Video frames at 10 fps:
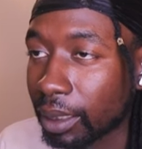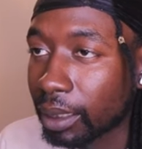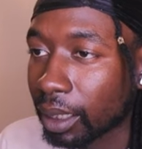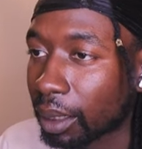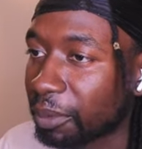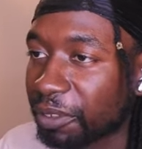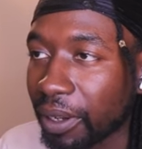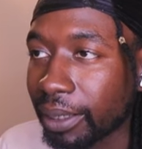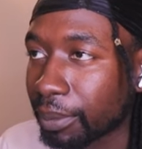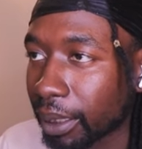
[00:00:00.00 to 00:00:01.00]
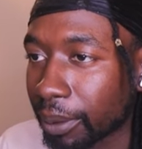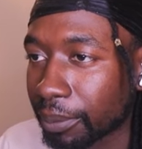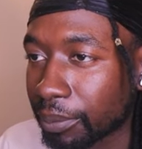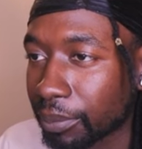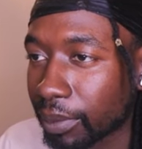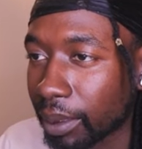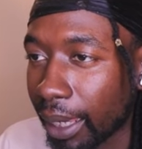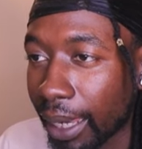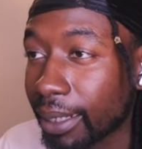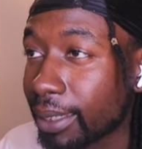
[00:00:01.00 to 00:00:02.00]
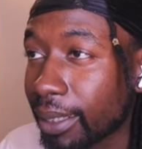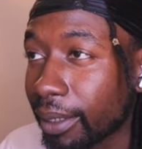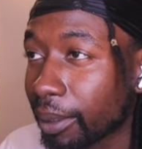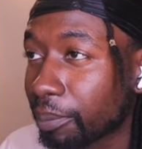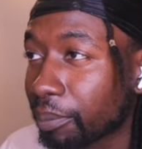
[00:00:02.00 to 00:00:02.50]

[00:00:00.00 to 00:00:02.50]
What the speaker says: Come find me anytime.